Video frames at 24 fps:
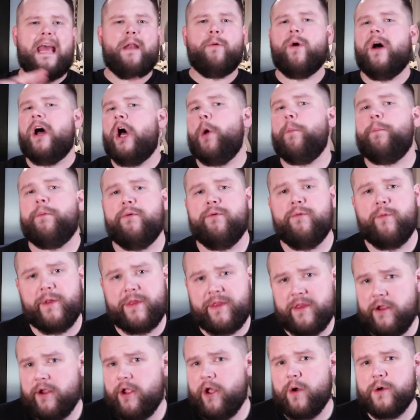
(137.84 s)
and will help you with
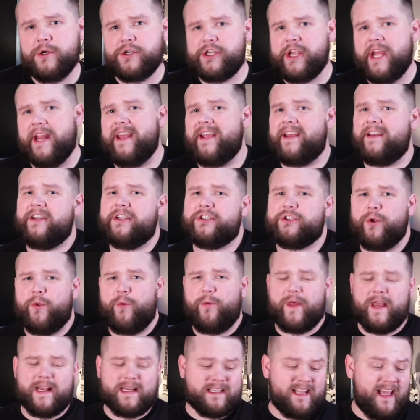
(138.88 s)
negotiating additional
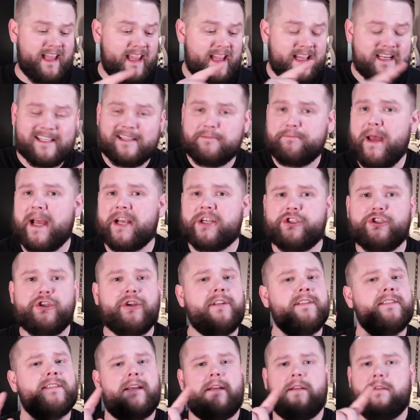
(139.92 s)
things like
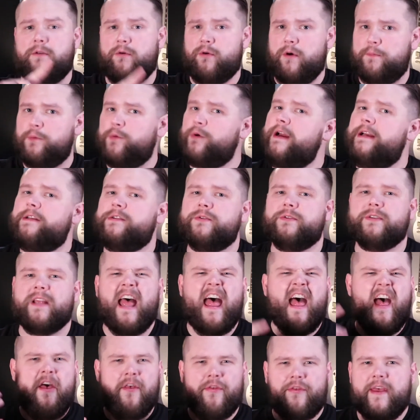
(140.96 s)
inspections, low appraisals,
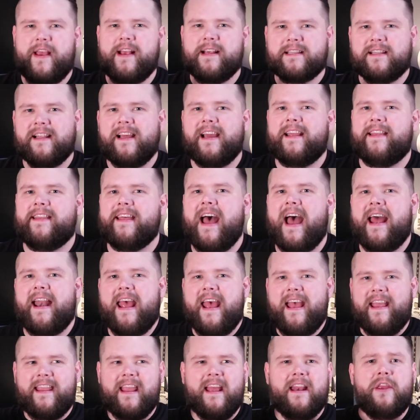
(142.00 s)
things like that,
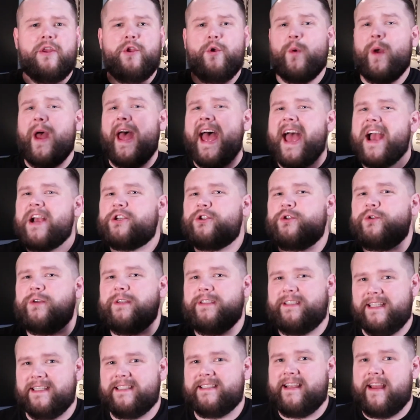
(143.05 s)
getting you extra
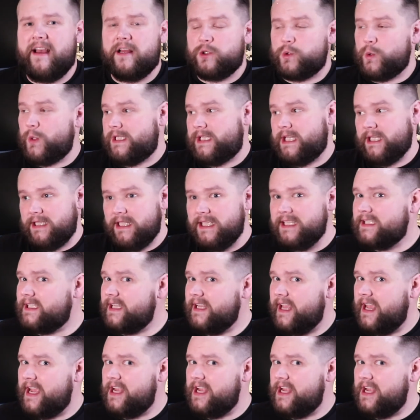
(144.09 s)
discounts, whereas the listing